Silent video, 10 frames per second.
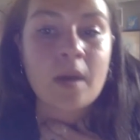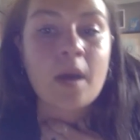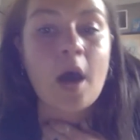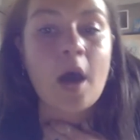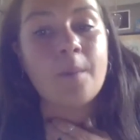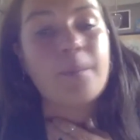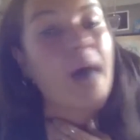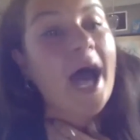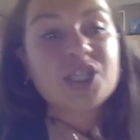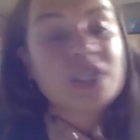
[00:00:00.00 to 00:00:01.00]
But
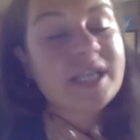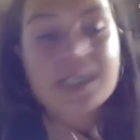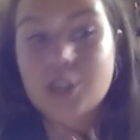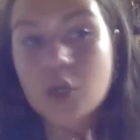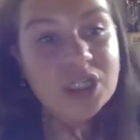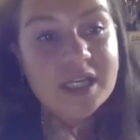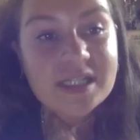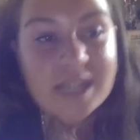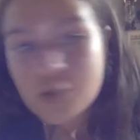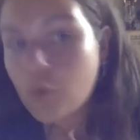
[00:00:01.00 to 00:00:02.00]
actually, as
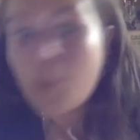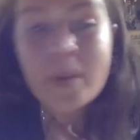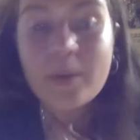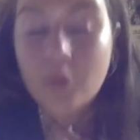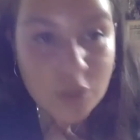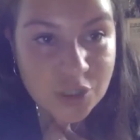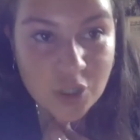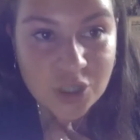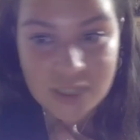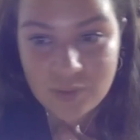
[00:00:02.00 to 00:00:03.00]
socialists, that's not what we would call a
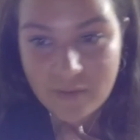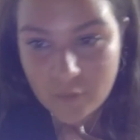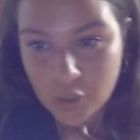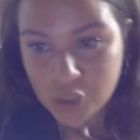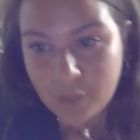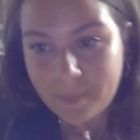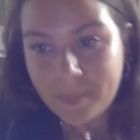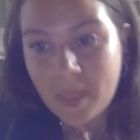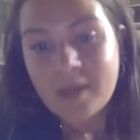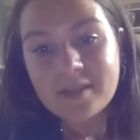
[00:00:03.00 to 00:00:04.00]
socialist
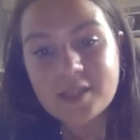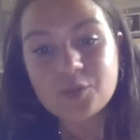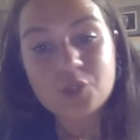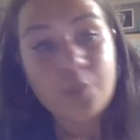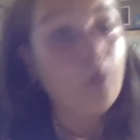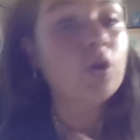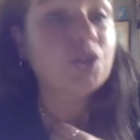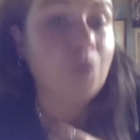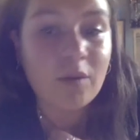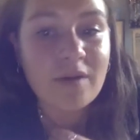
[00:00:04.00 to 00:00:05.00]
revolution. This was a
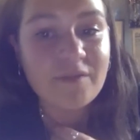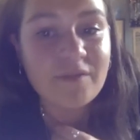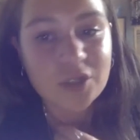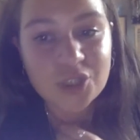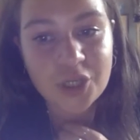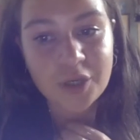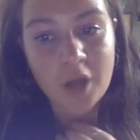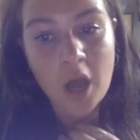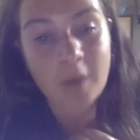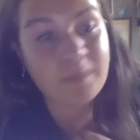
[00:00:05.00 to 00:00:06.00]
bourgeois
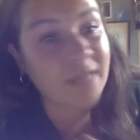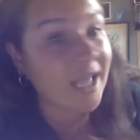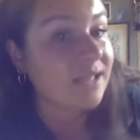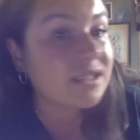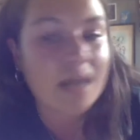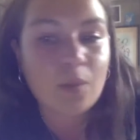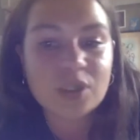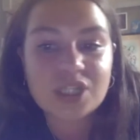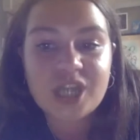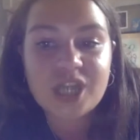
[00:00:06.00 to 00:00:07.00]
revolution. Yes, there
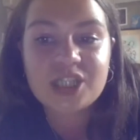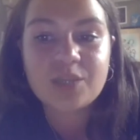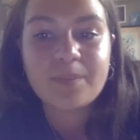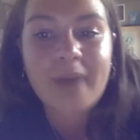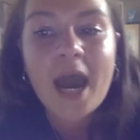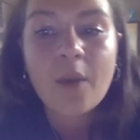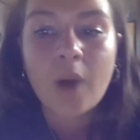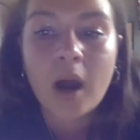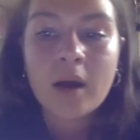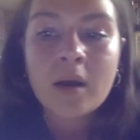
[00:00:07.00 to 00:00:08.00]
was a change in
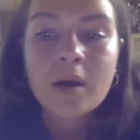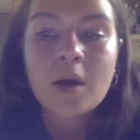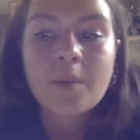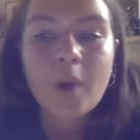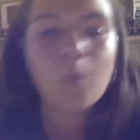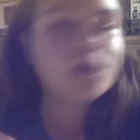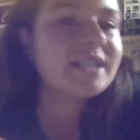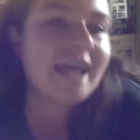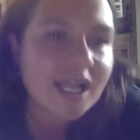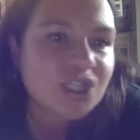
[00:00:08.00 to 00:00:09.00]
power, but
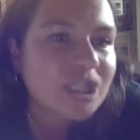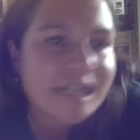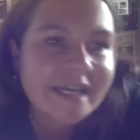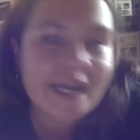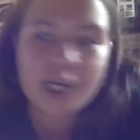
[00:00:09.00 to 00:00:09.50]
was it actually an